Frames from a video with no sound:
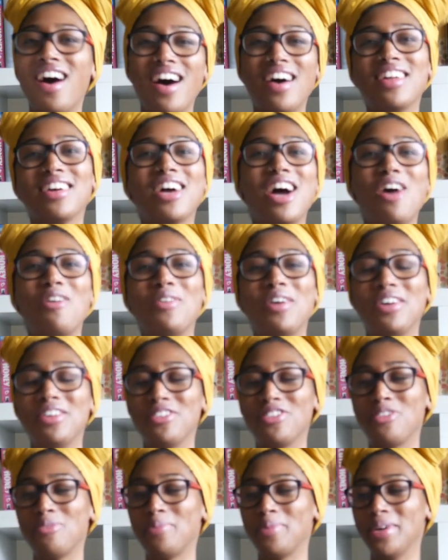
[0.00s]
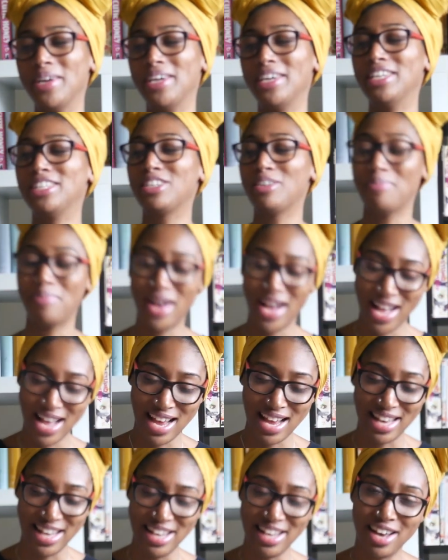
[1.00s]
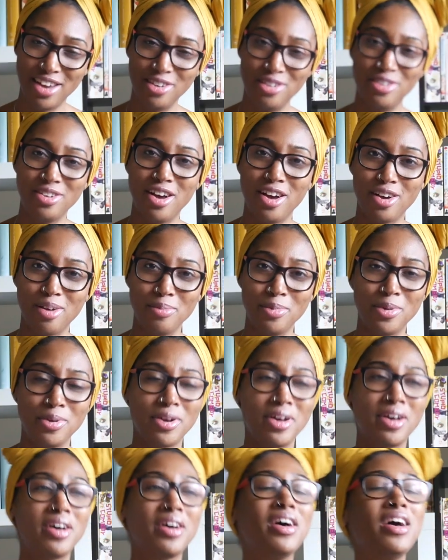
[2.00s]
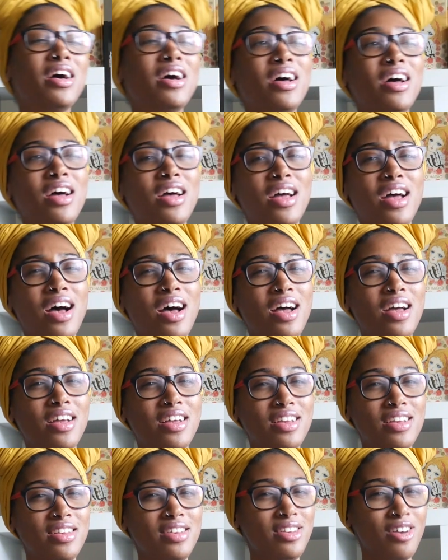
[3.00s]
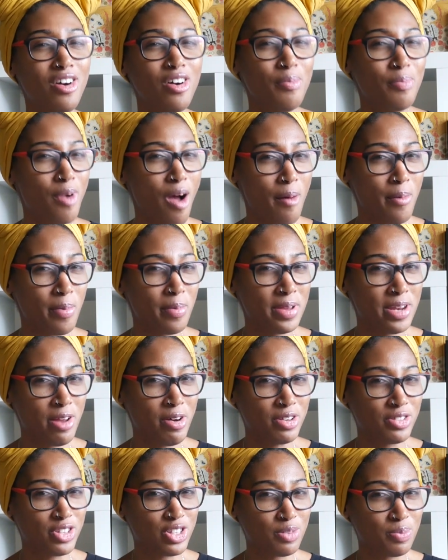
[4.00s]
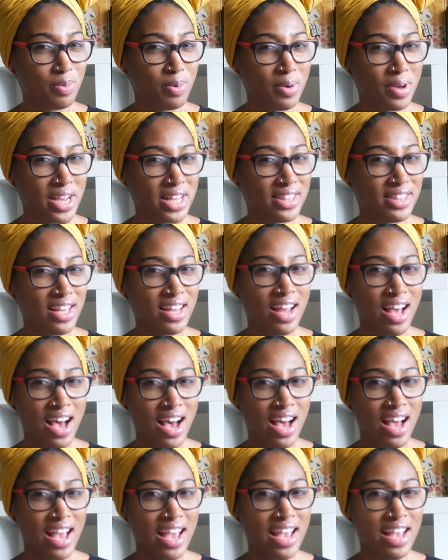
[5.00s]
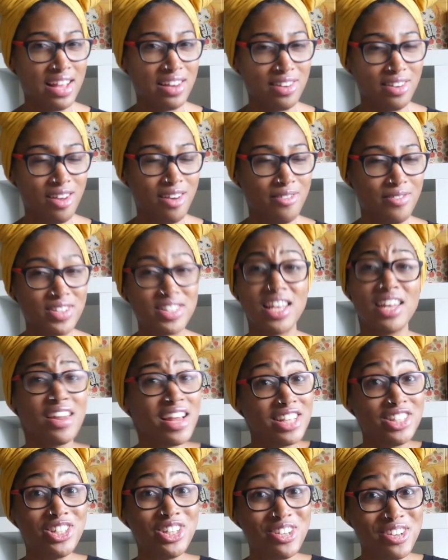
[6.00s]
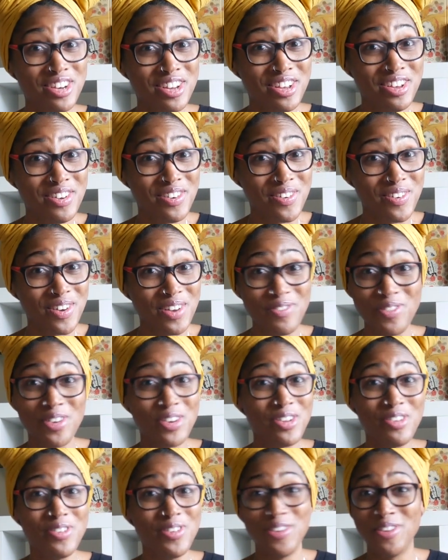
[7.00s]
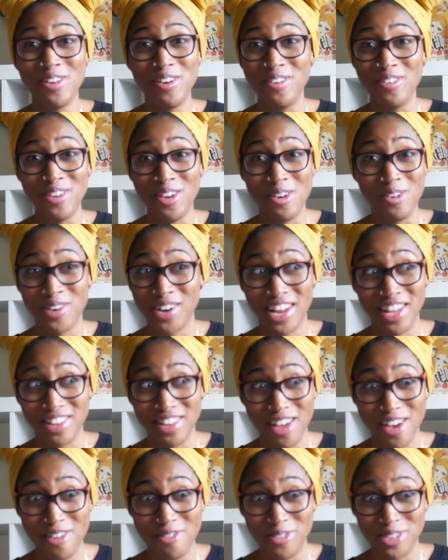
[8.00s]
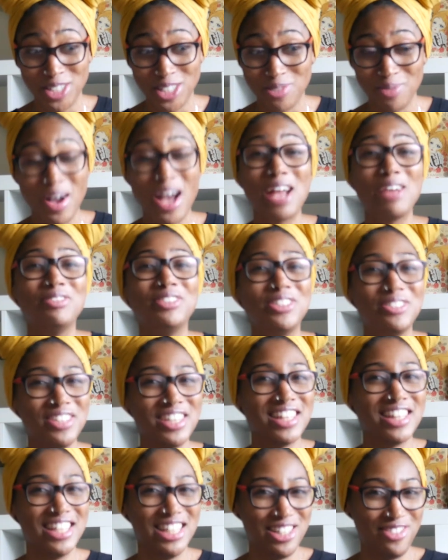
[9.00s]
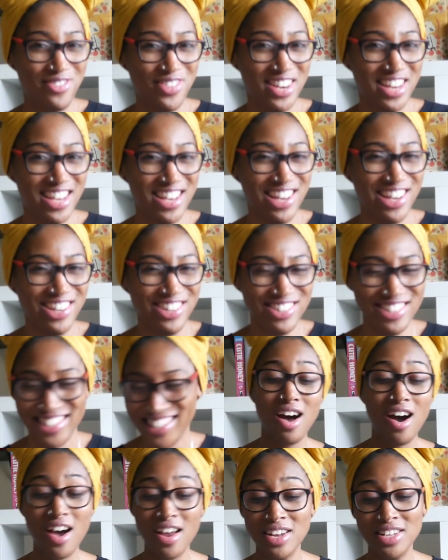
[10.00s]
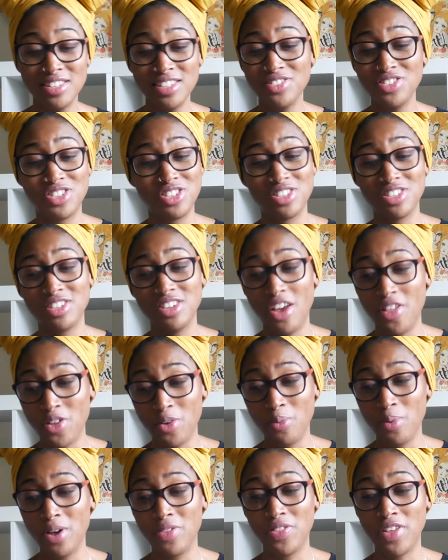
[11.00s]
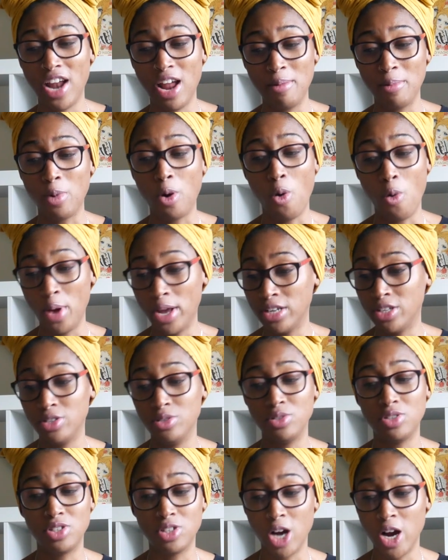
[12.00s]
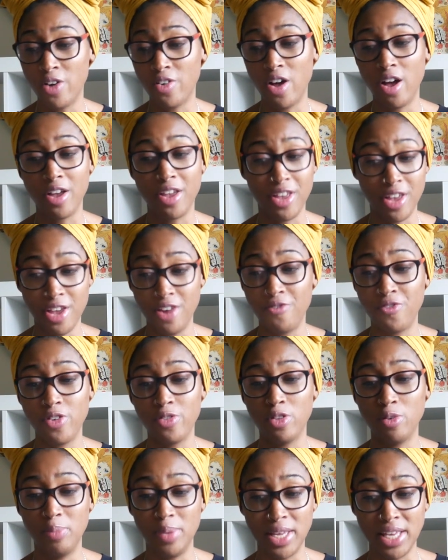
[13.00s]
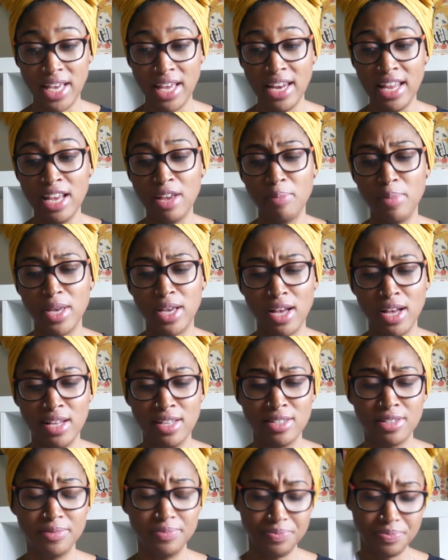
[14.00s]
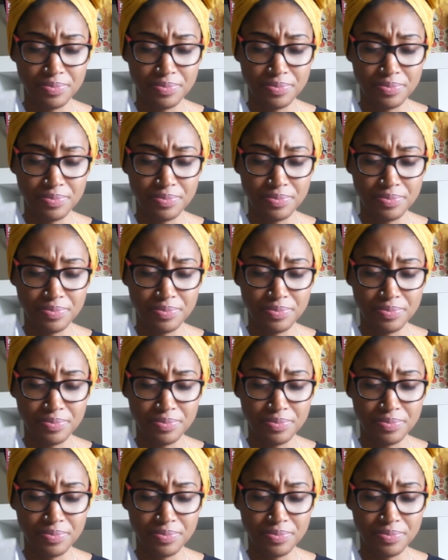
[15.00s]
Arakawa Under the Bridge by Hikaru Nakamura. Y'all probably know at this point that I love this. Unless you're new. If you're new, you don't know what I love, which is why I'm doing these videos. Honestly, this is another one that I'm going to start again from the beginning because